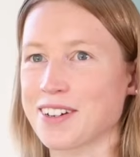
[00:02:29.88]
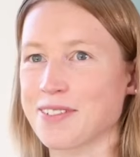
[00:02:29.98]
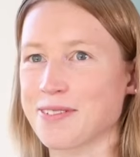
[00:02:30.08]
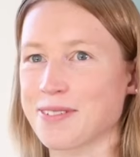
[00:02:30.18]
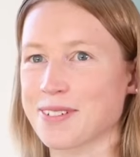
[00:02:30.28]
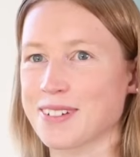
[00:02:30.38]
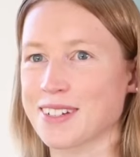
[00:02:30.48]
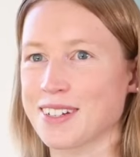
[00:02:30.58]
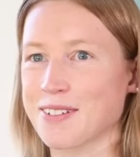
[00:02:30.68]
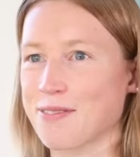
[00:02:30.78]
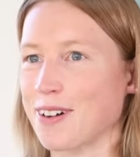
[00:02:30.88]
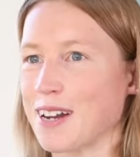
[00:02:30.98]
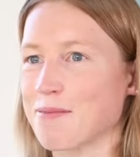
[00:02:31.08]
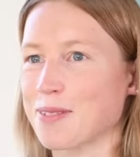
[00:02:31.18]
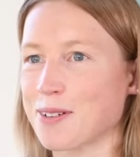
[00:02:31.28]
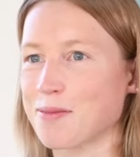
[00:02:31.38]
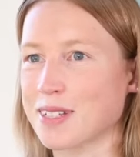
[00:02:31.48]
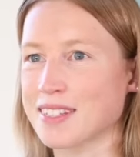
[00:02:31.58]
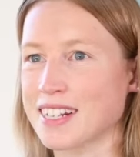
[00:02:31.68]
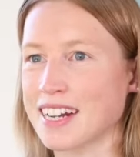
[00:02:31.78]
of fun
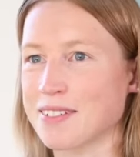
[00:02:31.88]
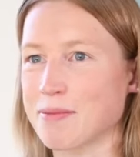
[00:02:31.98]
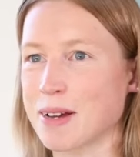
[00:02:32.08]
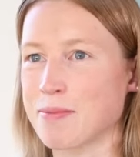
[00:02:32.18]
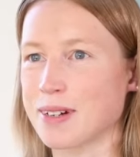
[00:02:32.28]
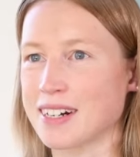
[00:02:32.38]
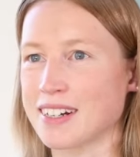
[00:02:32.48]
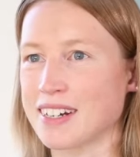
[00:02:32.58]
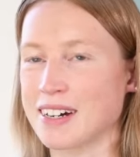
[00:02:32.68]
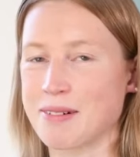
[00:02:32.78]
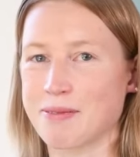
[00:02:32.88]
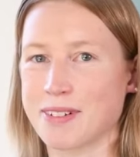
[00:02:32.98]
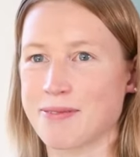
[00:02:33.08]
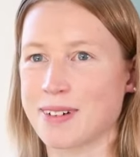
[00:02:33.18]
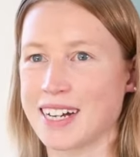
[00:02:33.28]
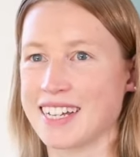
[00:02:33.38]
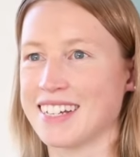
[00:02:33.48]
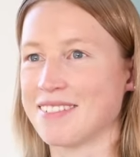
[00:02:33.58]
moments that I remember um, with my